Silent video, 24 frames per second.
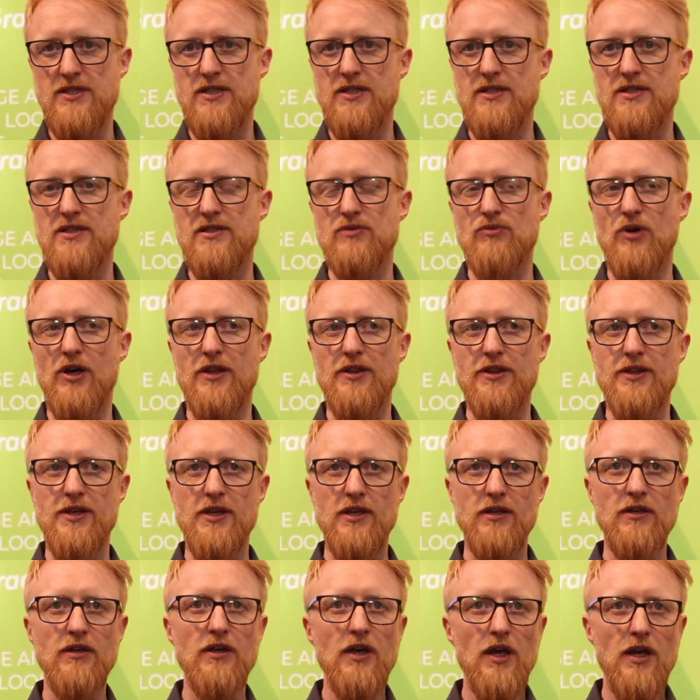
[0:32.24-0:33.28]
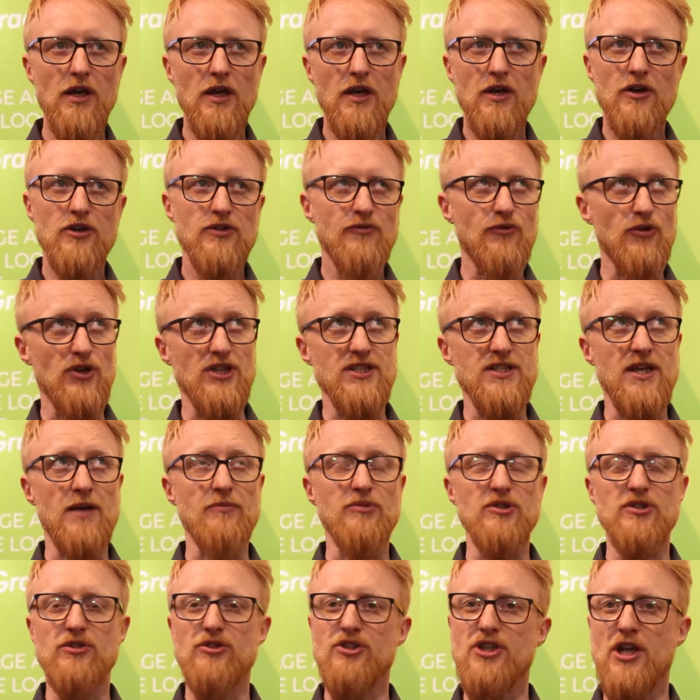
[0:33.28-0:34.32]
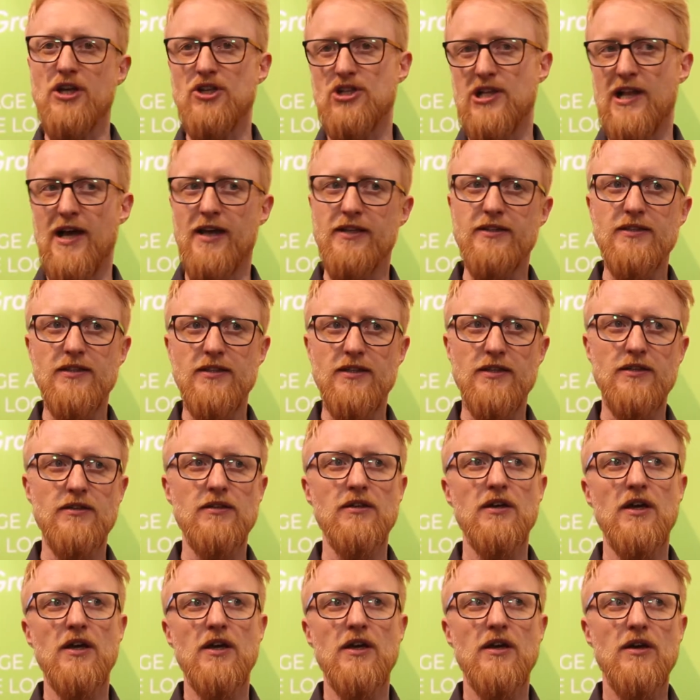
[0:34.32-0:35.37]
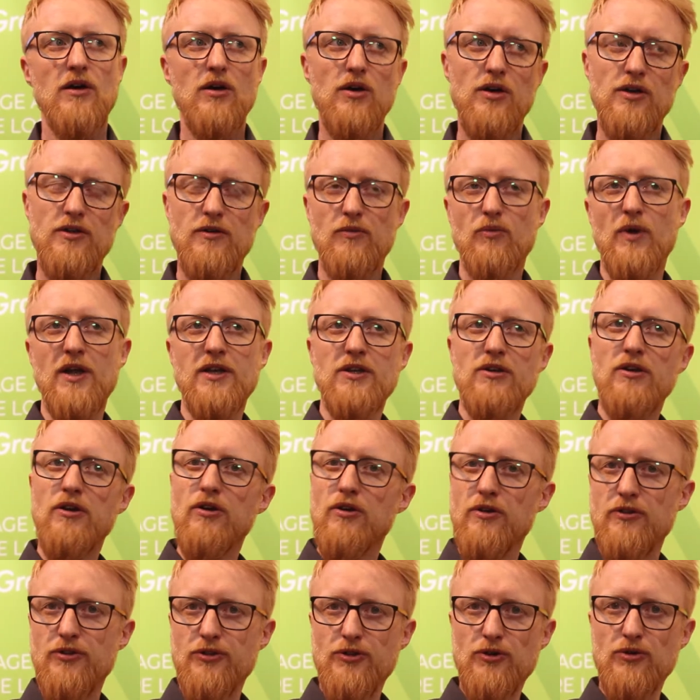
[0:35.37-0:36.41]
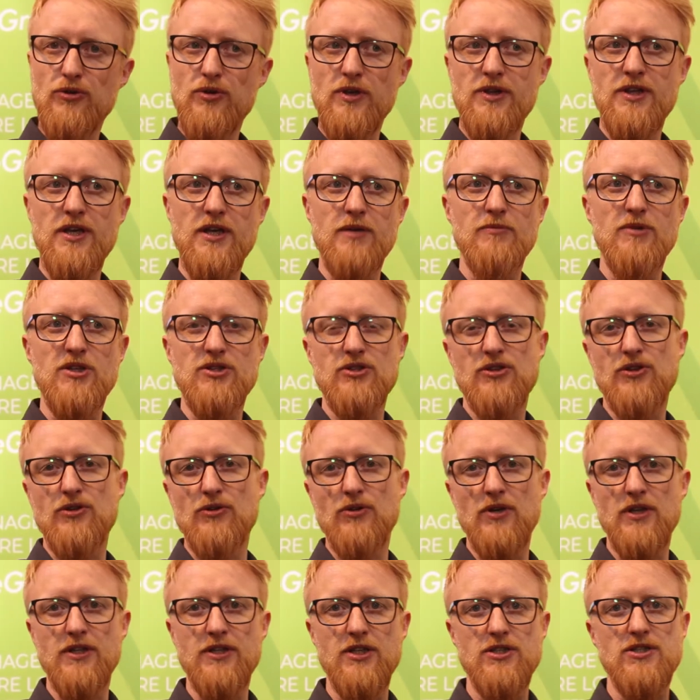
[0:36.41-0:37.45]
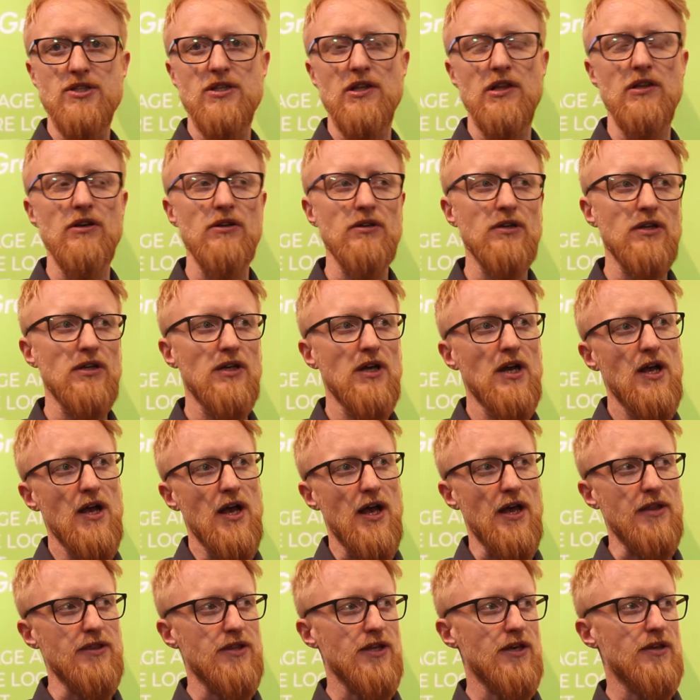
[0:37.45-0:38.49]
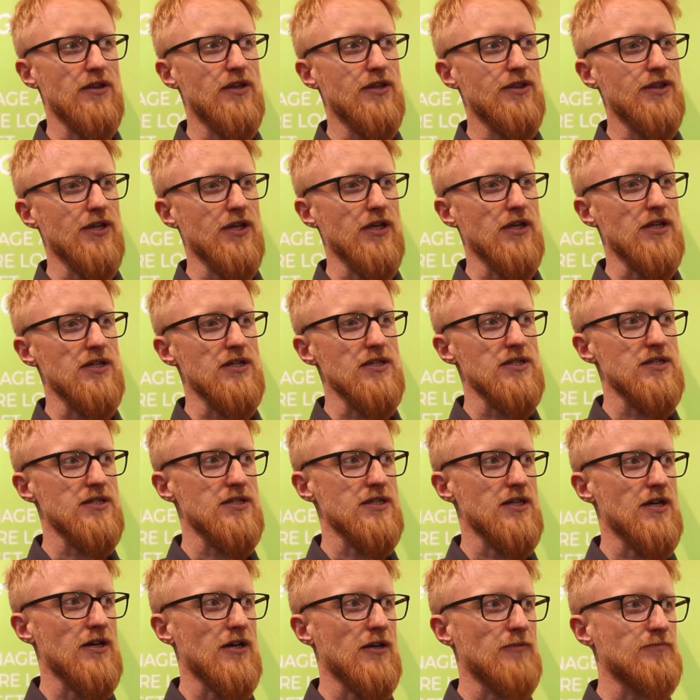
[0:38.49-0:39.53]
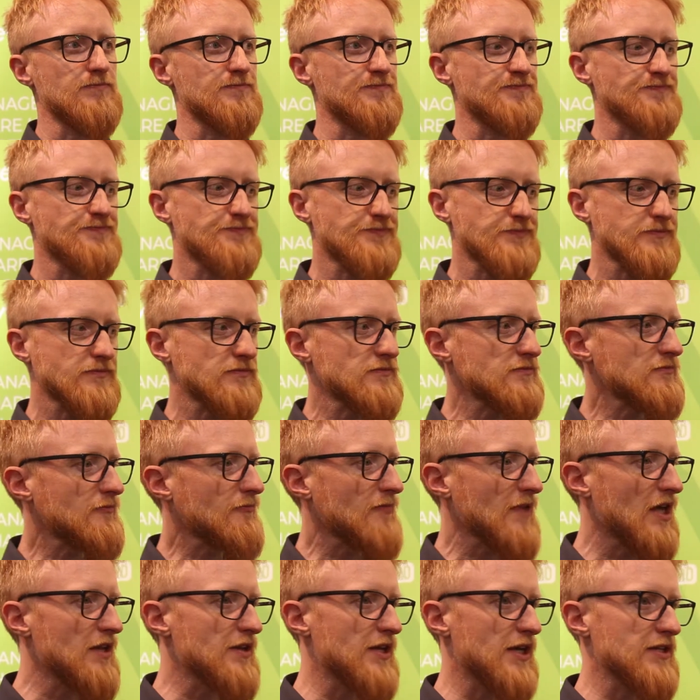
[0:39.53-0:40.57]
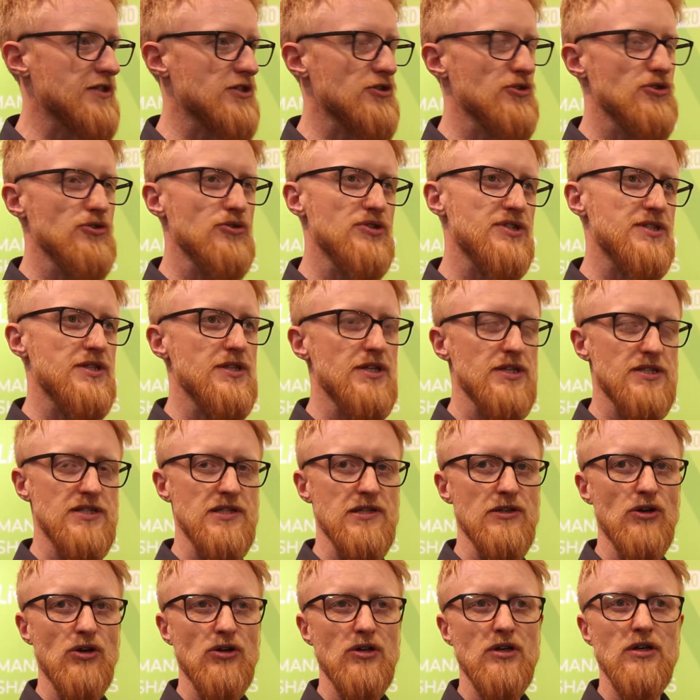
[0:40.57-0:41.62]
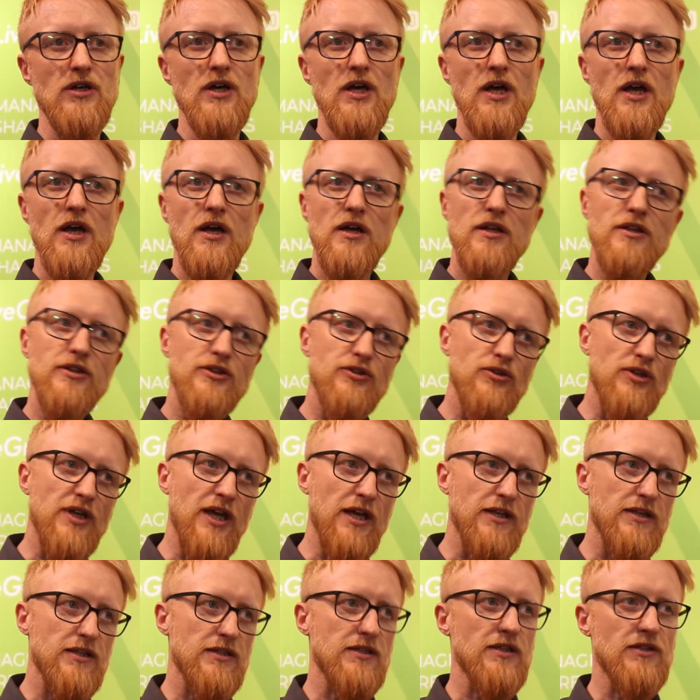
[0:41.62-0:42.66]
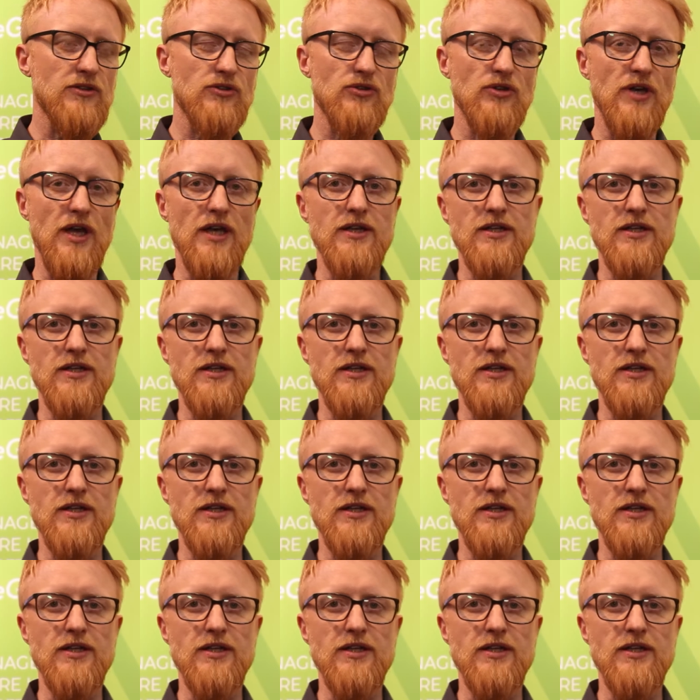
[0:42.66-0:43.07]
this is one thing. For example, to change lighting when you look through the image through a digital look. And the other thing is that you use this look to get it into